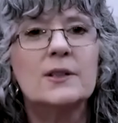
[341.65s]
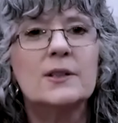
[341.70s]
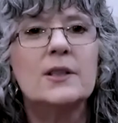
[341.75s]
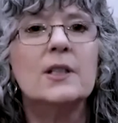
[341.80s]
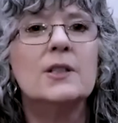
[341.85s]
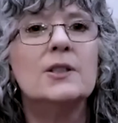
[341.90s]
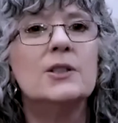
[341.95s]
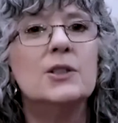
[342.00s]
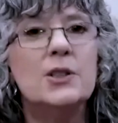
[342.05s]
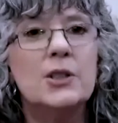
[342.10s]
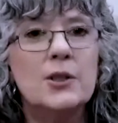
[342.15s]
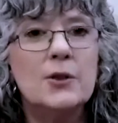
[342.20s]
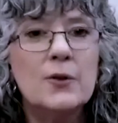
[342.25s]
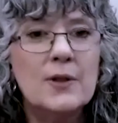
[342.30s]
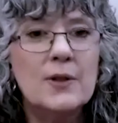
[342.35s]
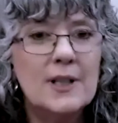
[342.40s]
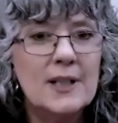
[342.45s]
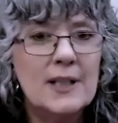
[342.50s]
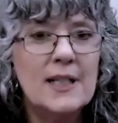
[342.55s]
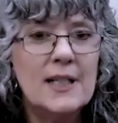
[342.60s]
to
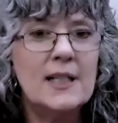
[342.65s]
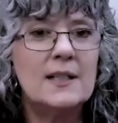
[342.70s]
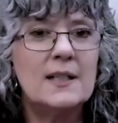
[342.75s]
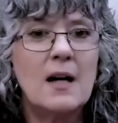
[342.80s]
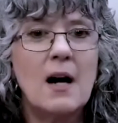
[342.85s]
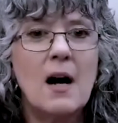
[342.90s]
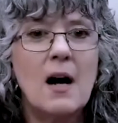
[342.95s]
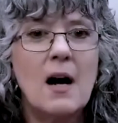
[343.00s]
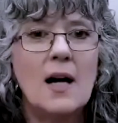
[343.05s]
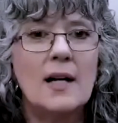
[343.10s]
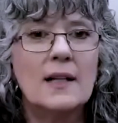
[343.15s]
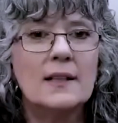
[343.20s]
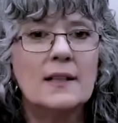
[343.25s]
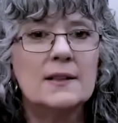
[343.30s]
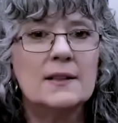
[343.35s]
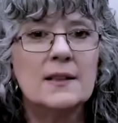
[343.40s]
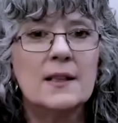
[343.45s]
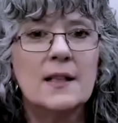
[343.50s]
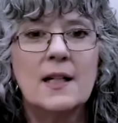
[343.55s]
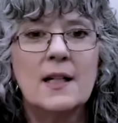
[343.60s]
do the
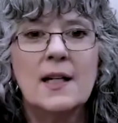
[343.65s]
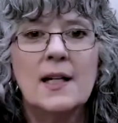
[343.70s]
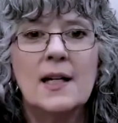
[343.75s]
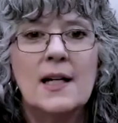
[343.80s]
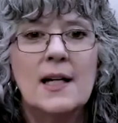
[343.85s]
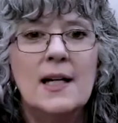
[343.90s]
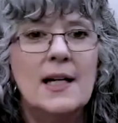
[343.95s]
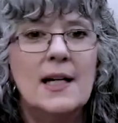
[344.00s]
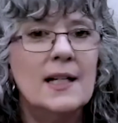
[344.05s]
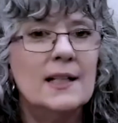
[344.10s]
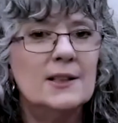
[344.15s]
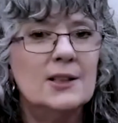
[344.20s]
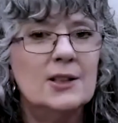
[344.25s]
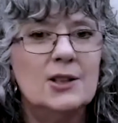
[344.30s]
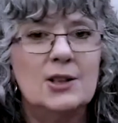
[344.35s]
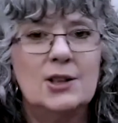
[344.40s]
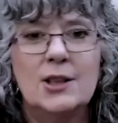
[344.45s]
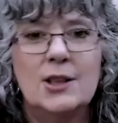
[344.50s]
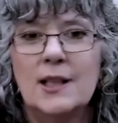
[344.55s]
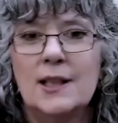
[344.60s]
detox,
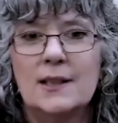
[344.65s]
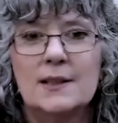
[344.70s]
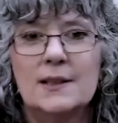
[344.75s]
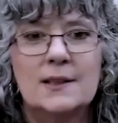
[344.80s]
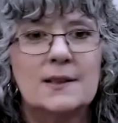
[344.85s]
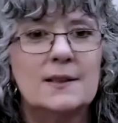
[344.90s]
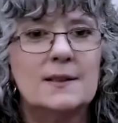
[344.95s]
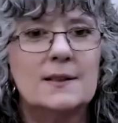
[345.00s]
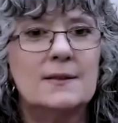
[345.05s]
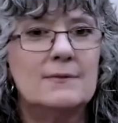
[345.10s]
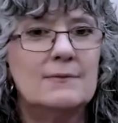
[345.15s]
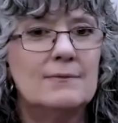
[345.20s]
it's just